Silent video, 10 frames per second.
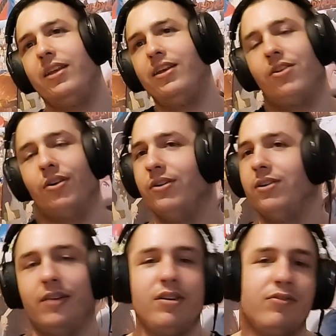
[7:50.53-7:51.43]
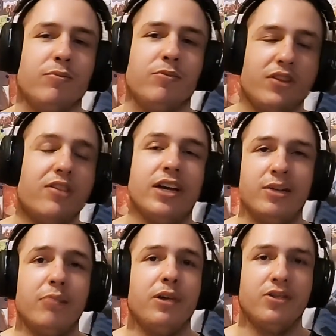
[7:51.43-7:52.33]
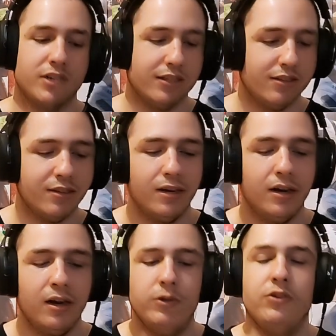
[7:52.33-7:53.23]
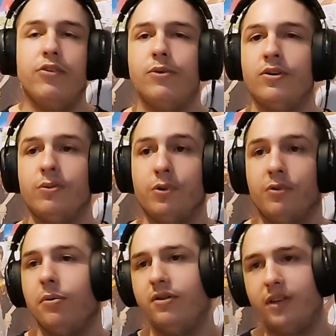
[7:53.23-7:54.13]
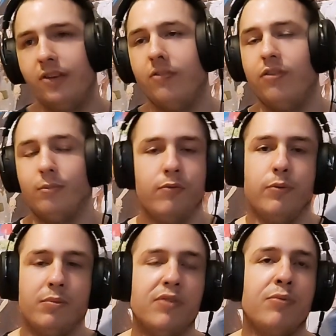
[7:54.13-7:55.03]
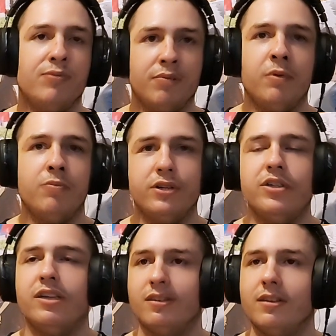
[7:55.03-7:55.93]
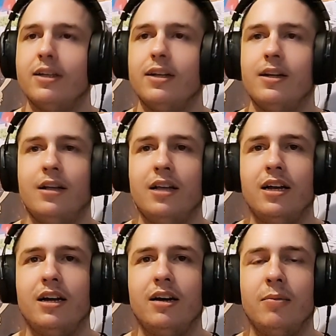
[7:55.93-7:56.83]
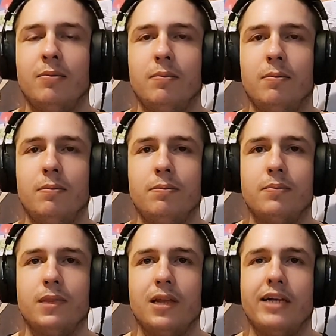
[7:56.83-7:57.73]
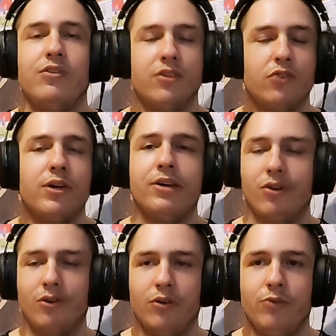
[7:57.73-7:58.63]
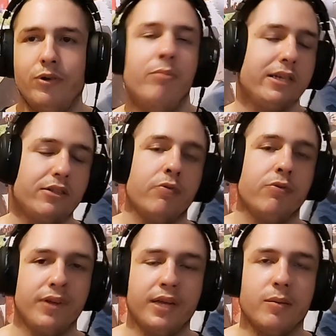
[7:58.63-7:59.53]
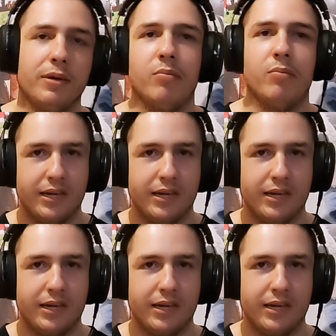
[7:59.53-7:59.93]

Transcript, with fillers: you know, even if the movie ended up being shit, which there's always a possibility, as some of the One Piece movie have been pretty shit, um, like the soundtrack alone will make the movie being